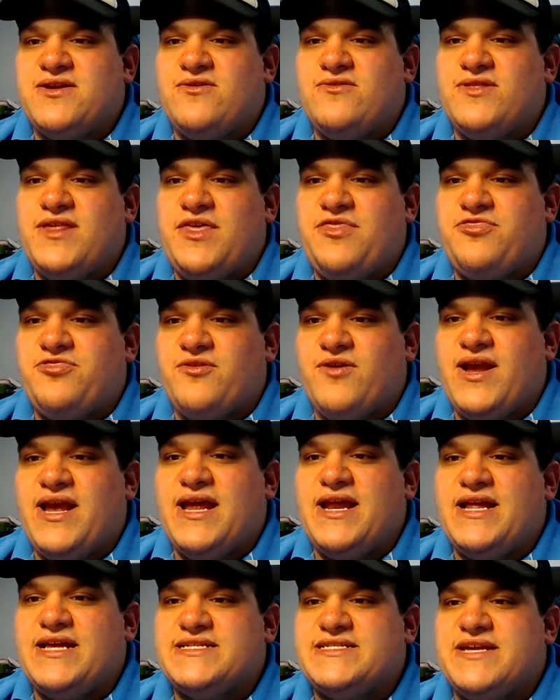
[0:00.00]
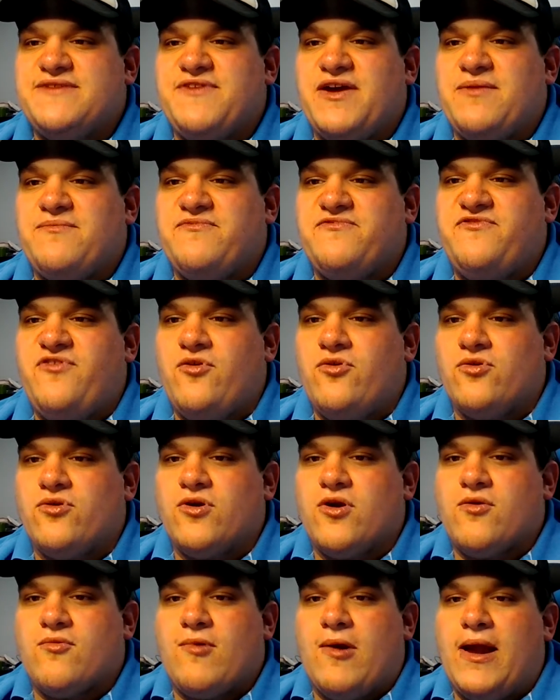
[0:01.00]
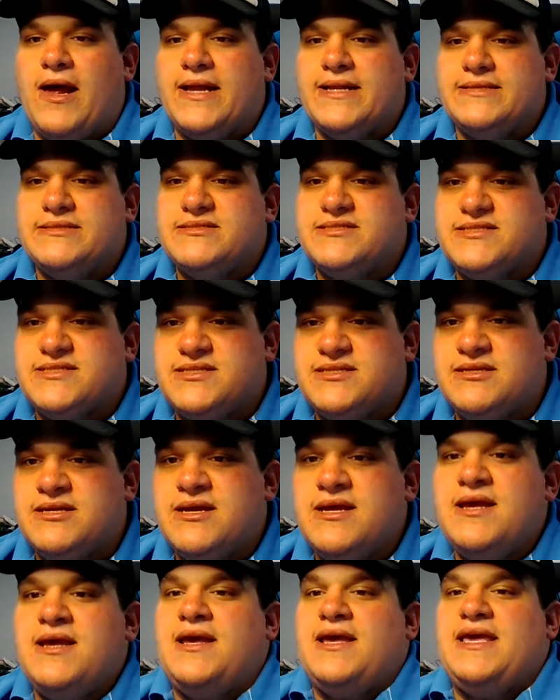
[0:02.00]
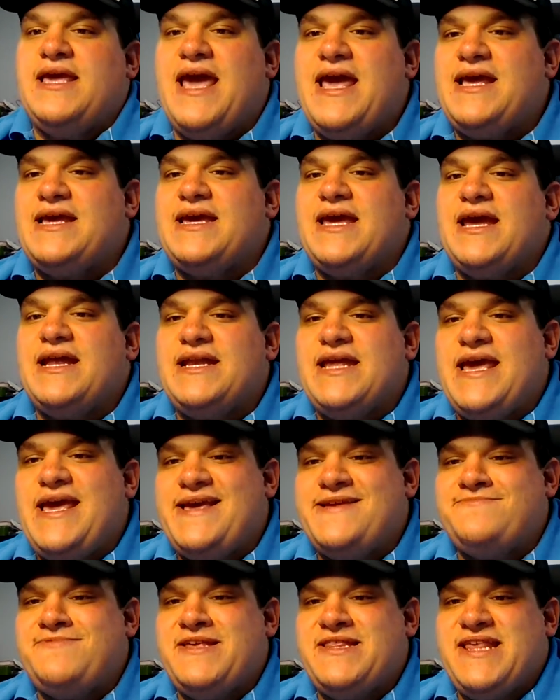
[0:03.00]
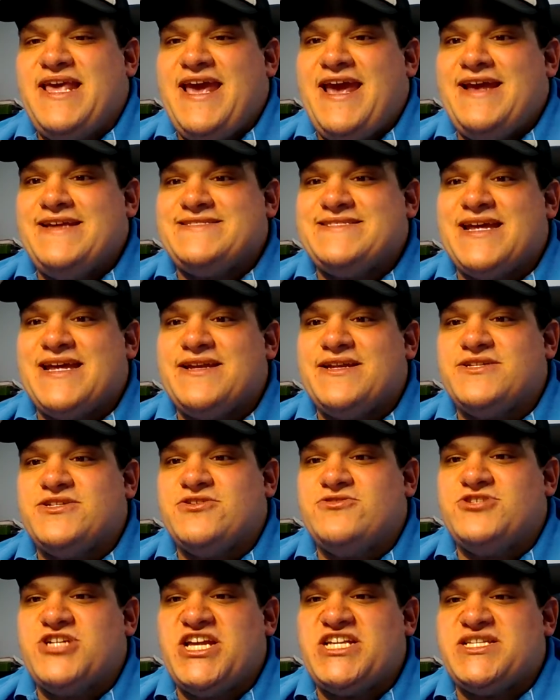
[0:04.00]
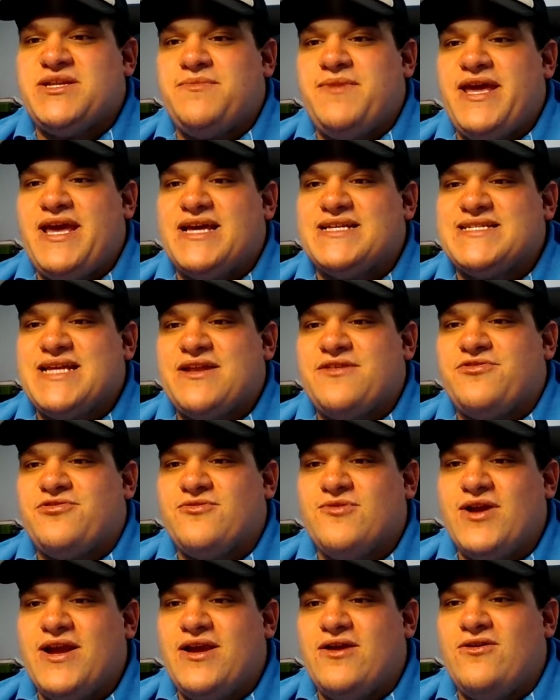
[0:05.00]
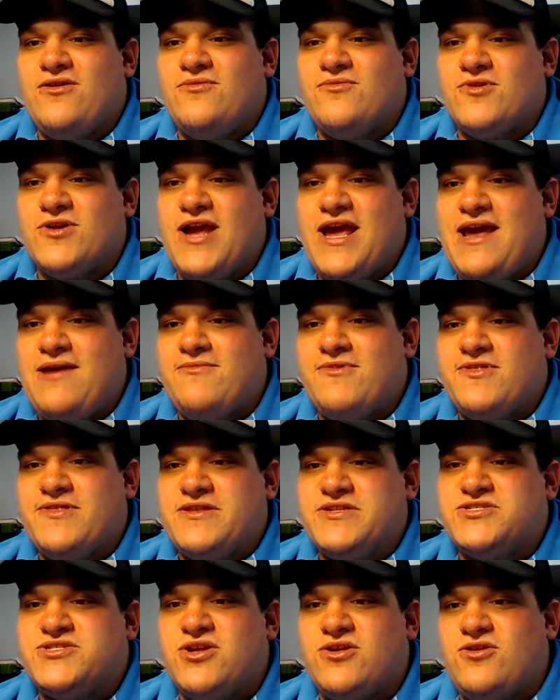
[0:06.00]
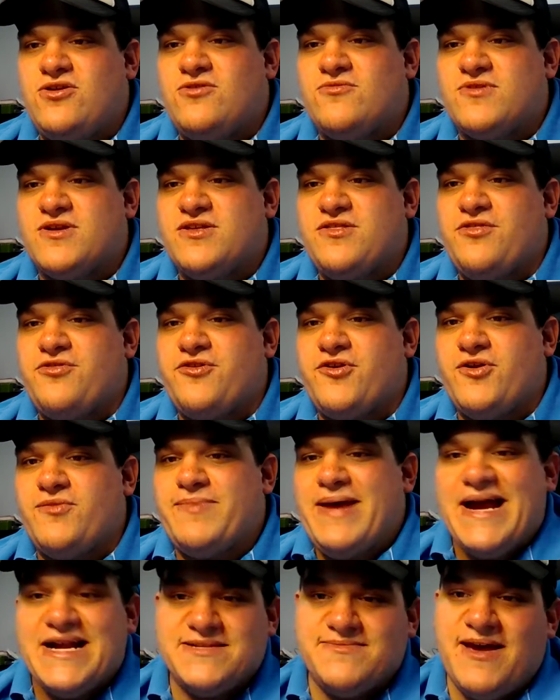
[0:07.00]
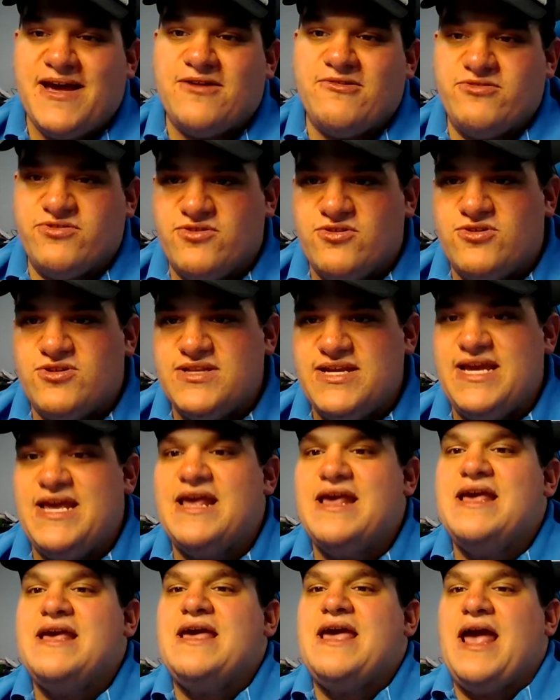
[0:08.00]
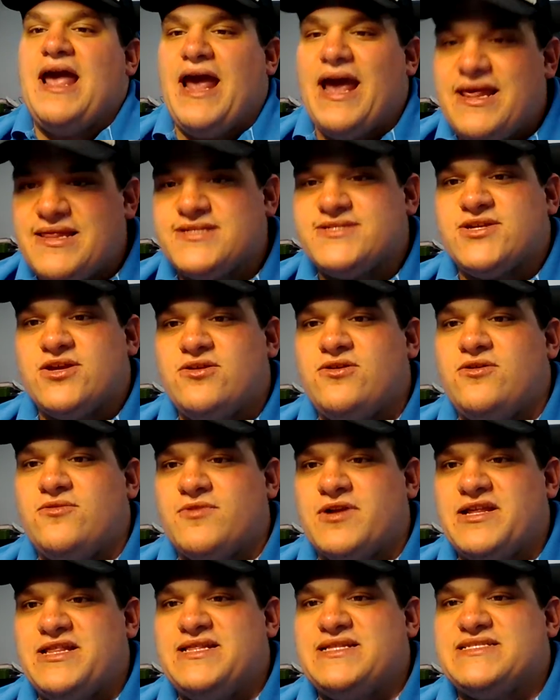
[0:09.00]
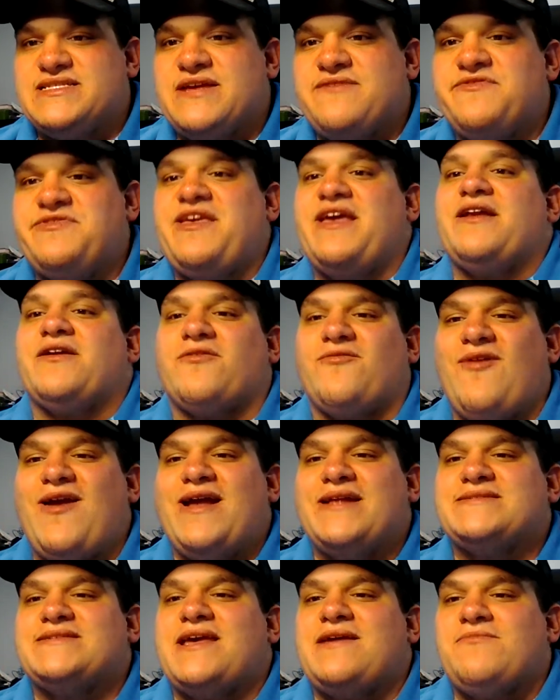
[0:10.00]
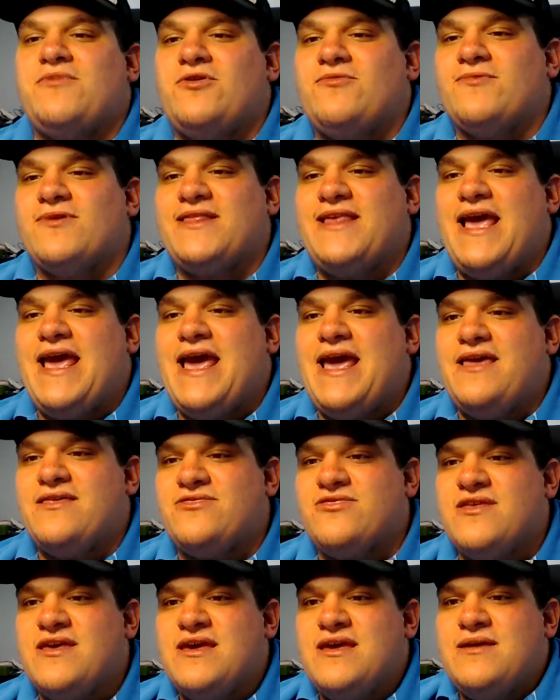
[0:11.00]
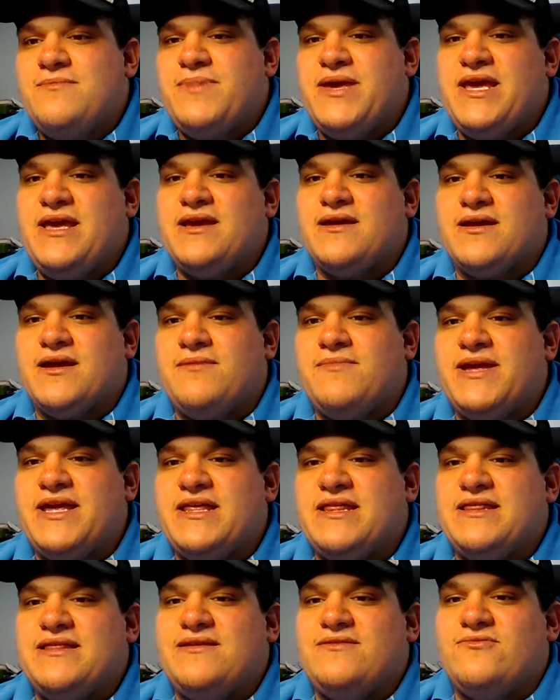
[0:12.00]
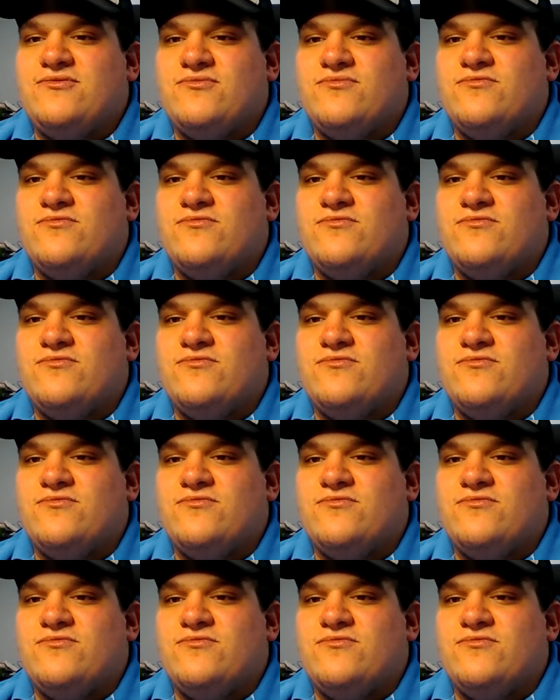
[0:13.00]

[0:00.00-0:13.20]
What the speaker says: went only 3 innings, giving up 4 runs. Yankees beat the A's 10-2. Jason Dominguez had a 3-homer game with a solo home run on the 3rd, back-to-back with Goldie, and a solo home run on the 7th, and a grand slam homer in the 8th,